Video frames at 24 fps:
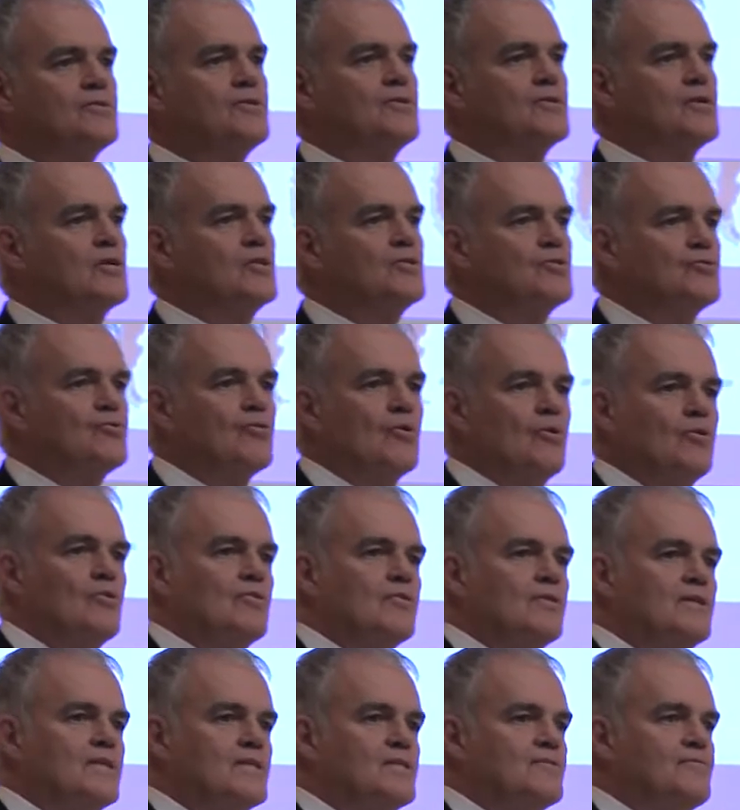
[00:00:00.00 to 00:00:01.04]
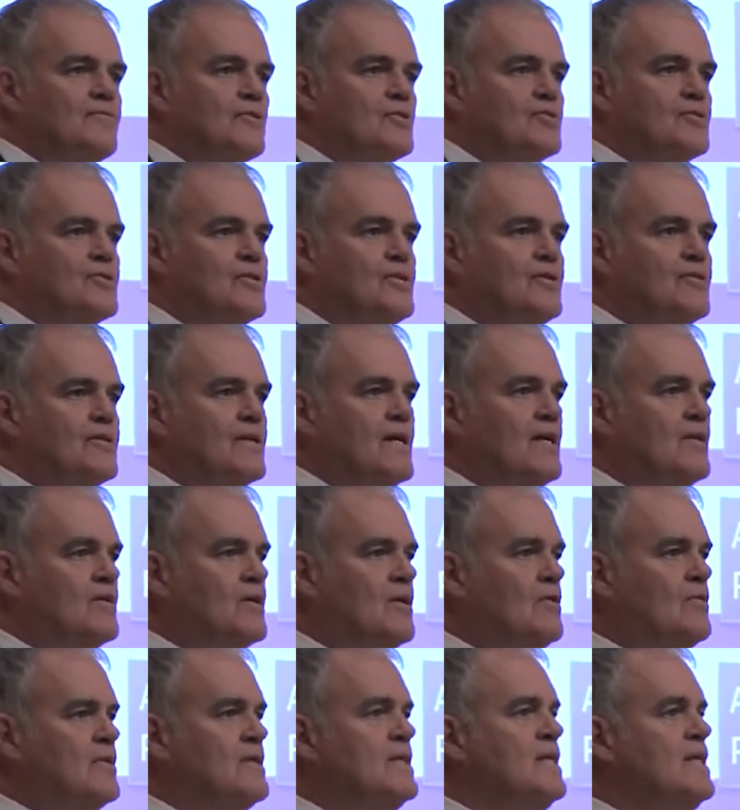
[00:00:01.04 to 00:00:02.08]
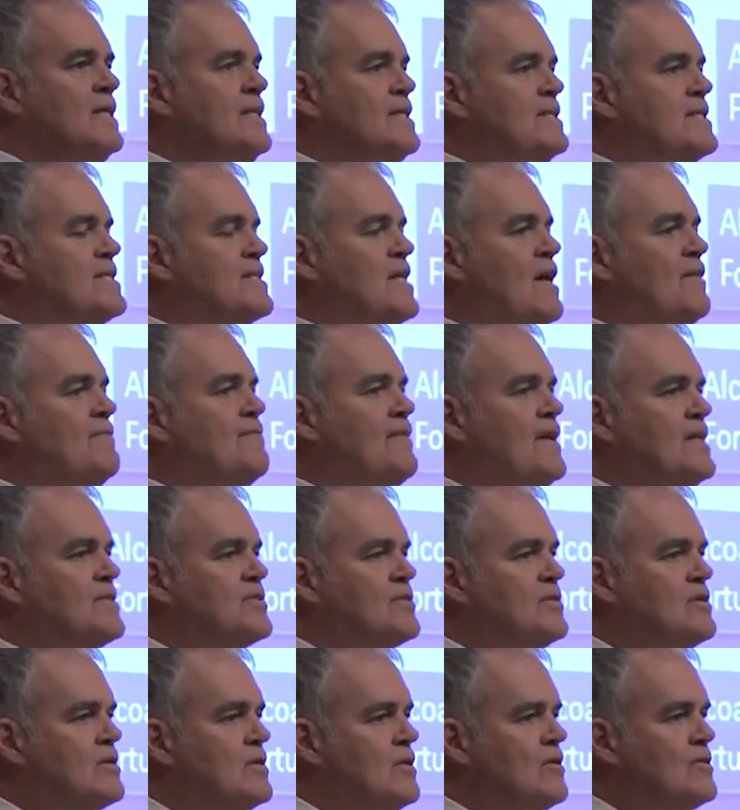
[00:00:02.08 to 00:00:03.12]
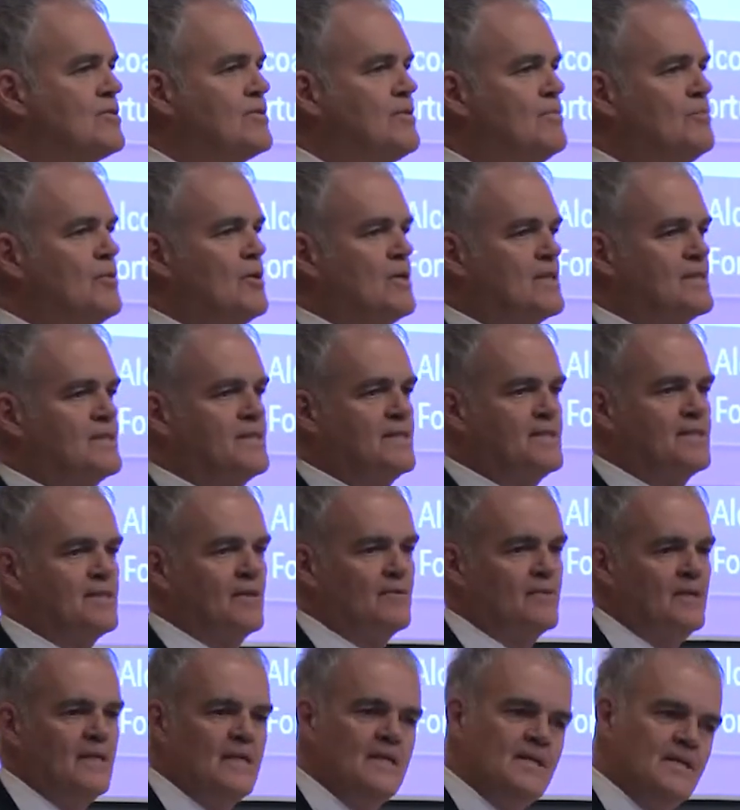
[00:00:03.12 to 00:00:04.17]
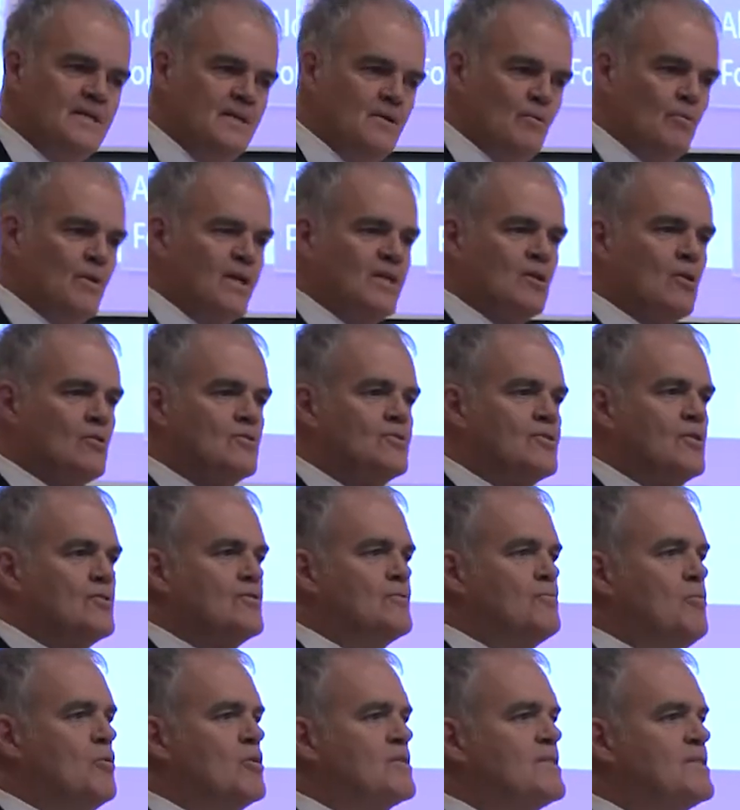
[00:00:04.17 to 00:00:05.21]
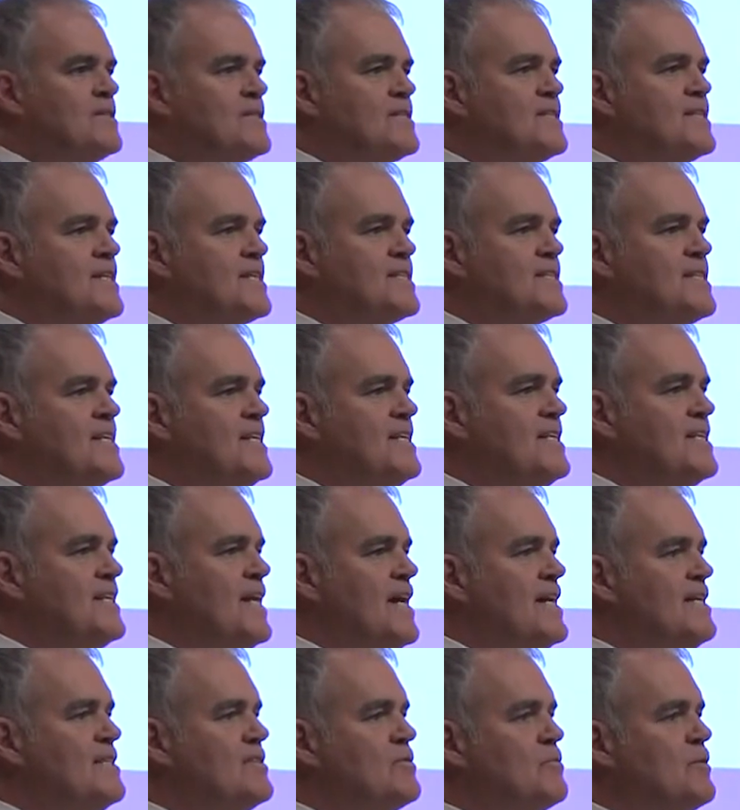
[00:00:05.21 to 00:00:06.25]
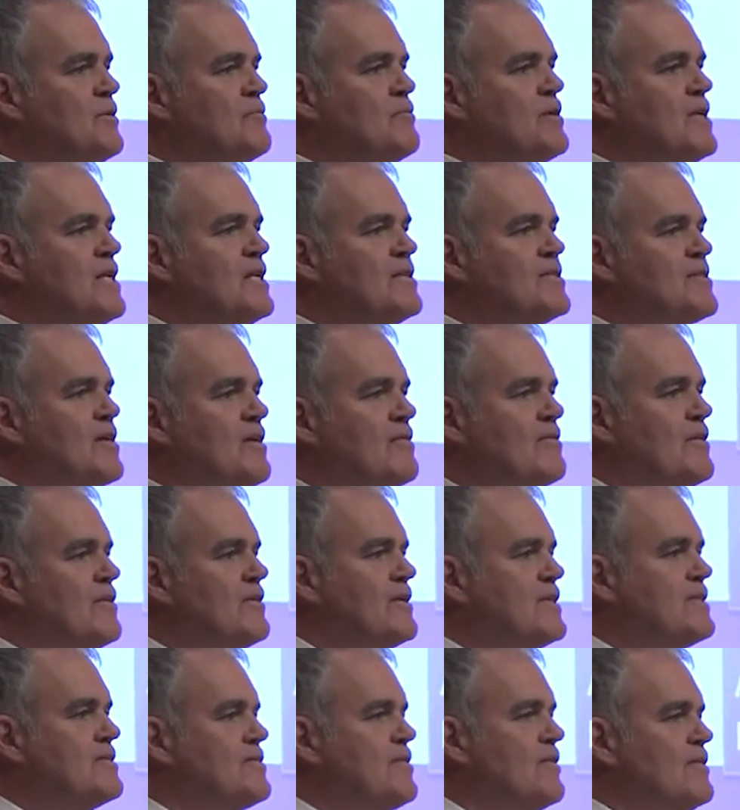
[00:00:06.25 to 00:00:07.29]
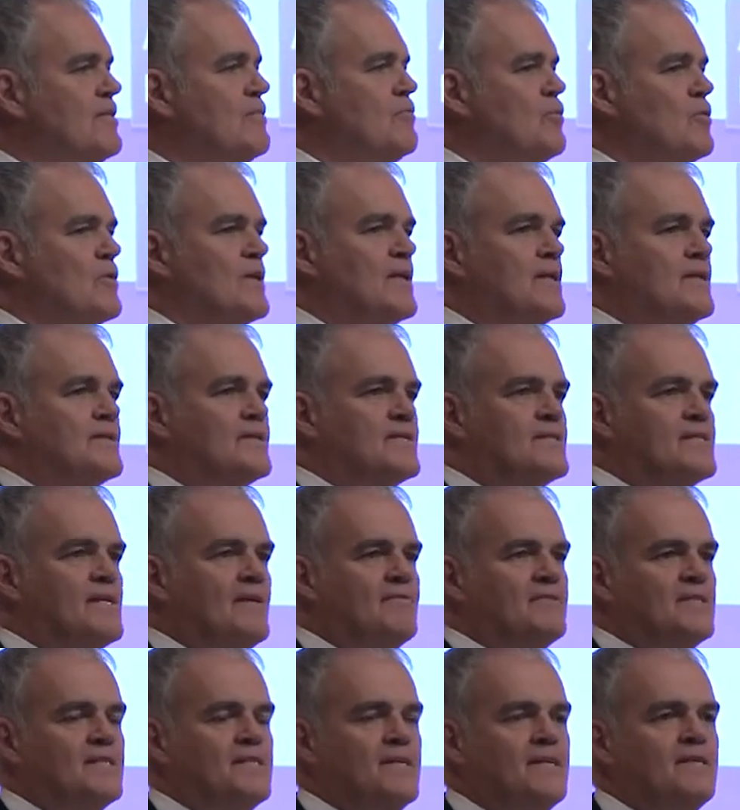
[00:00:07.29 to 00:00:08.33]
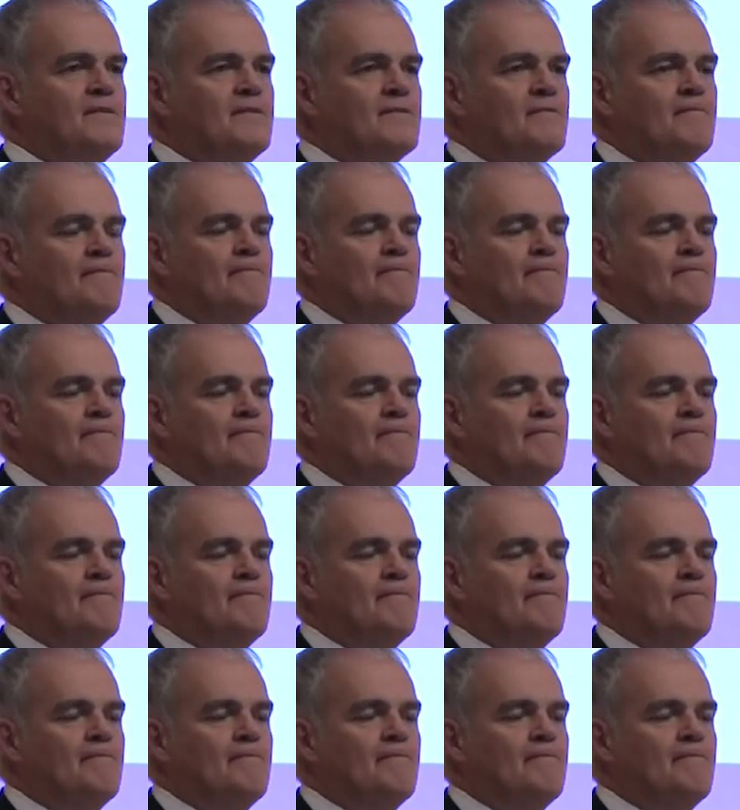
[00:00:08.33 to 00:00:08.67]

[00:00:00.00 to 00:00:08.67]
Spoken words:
the controller in his first year at Alcoa, says, how fast do you close the books? He said, we close those books in 16 days. We release our earnings on the morning of the 17th.